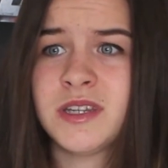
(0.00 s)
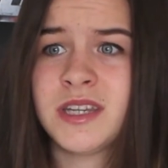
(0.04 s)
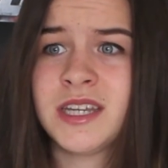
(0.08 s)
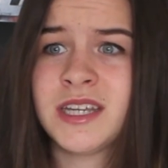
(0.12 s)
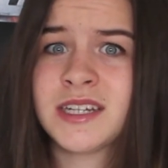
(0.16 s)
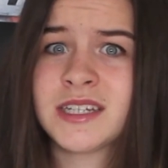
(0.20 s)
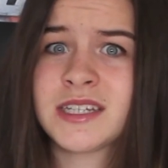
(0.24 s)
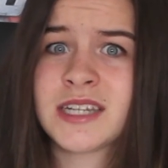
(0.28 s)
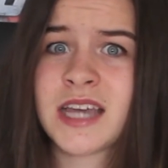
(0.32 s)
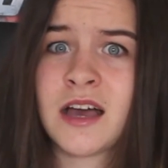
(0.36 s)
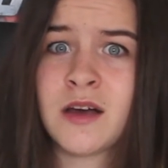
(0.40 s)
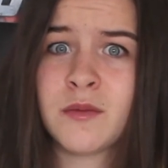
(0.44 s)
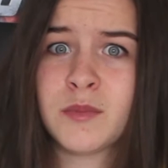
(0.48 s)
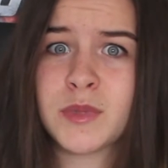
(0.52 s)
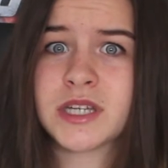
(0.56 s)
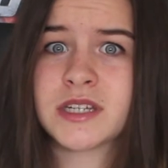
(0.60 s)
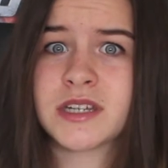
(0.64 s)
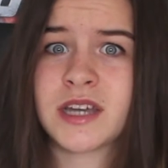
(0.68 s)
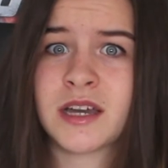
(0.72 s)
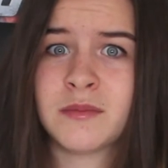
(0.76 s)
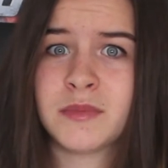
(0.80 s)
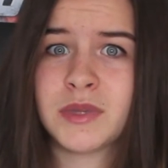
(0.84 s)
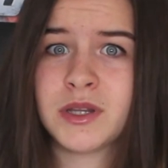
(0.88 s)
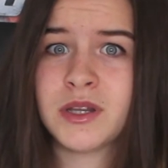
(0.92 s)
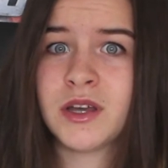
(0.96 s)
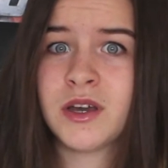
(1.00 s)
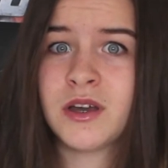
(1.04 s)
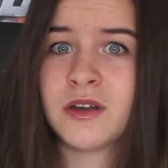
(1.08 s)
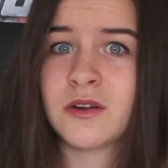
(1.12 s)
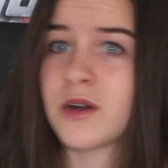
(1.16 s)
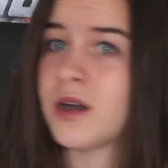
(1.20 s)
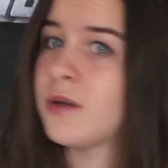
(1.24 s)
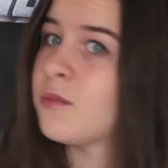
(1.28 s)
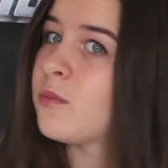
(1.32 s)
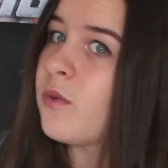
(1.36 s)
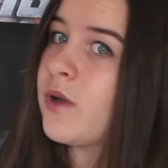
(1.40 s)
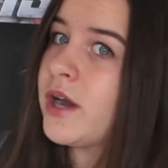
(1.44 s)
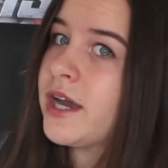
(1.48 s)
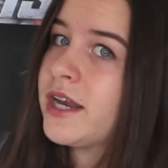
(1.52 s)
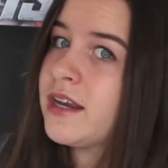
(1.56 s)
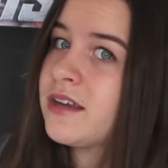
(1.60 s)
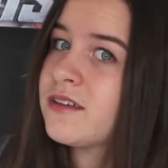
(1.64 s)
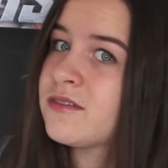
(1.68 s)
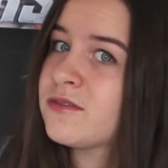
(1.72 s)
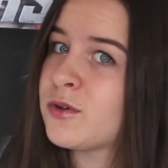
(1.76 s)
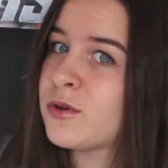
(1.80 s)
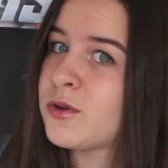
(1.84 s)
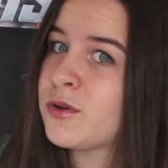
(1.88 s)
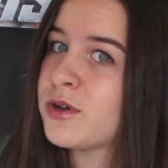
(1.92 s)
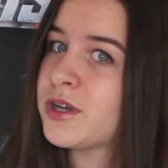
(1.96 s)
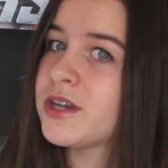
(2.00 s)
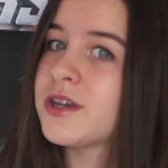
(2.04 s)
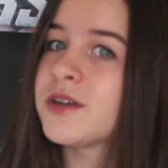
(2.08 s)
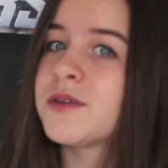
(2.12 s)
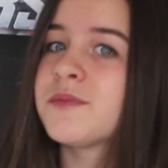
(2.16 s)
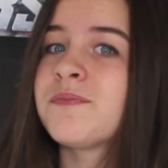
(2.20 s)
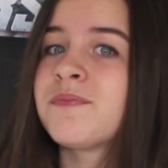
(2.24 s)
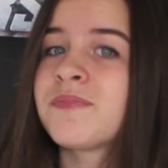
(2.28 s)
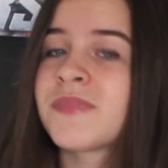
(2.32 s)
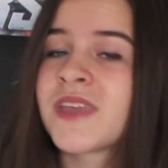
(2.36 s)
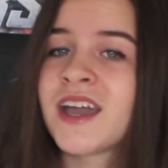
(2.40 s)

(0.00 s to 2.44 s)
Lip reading: Then tell me down below. I'm waiting for you.